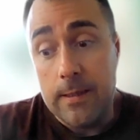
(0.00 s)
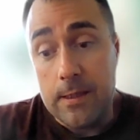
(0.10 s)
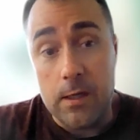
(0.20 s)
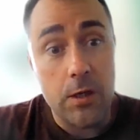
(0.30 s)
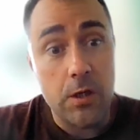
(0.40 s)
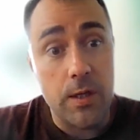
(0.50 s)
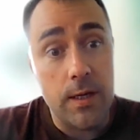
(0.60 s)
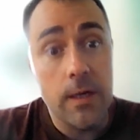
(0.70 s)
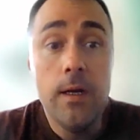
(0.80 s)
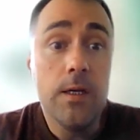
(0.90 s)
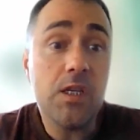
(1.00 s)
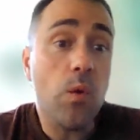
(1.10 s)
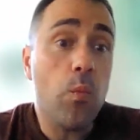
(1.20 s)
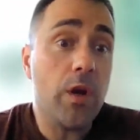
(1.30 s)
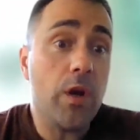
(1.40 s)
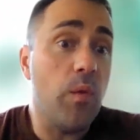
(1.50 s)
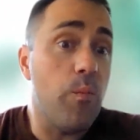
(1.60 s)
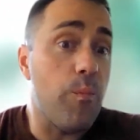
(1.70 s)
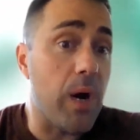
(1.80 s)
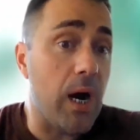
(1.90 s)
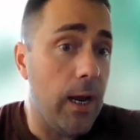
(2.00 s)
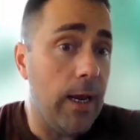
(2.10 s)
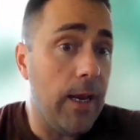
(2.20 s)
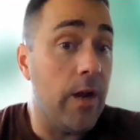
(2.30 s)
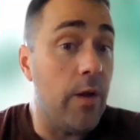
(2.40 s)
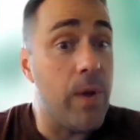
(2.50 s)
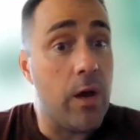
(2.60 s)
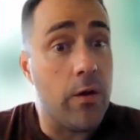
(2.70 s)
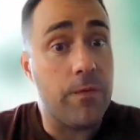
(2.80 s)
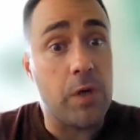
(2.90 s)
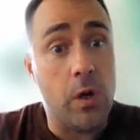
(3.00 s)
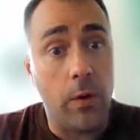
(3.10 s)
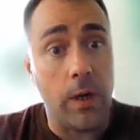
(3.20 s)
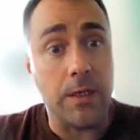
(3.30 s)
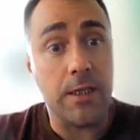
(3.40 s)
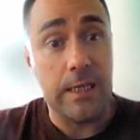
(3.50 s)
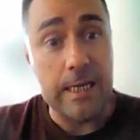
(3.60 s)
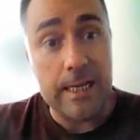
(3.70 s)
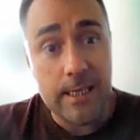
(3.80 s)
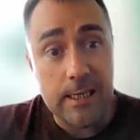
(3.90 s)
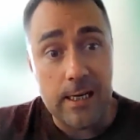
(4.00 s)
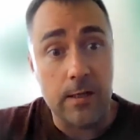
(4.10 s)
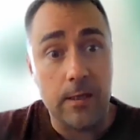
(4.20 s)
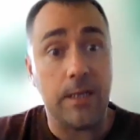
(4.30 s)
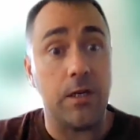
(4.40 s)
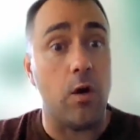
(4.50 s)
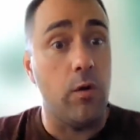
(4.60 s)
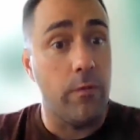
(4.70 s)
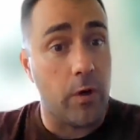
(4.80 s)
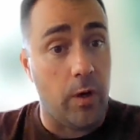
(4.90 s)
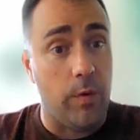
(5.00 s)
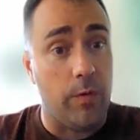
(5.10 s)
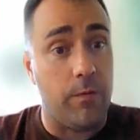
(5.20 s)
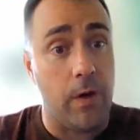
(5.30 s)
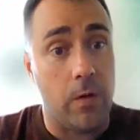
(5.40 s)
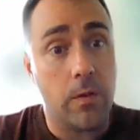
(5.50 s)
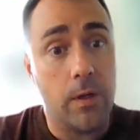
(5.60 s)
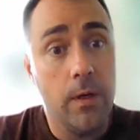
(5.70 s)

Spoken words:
such that someone can buy an amount of tokens necessary to overcome a vote